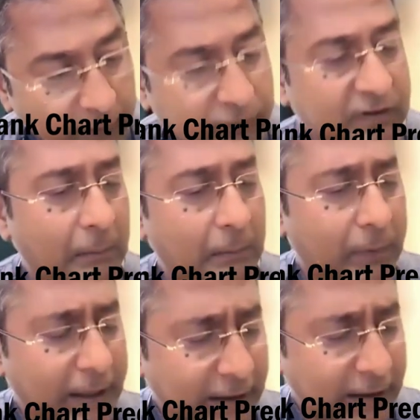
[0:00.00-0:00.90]
If
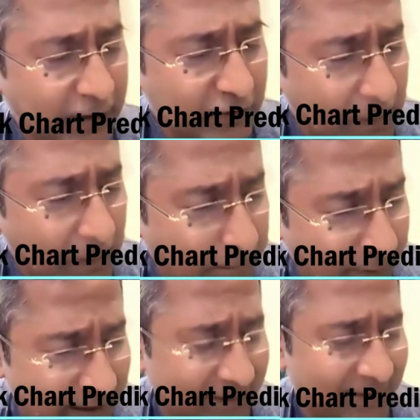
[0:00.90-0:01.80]
somebody is in
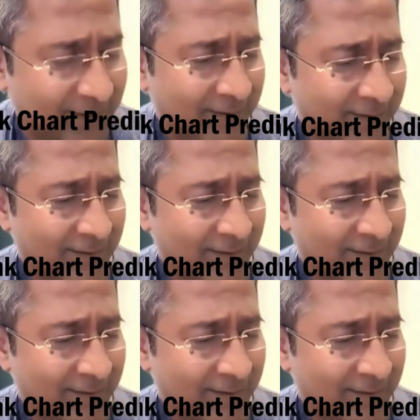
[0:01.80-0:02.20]
pain,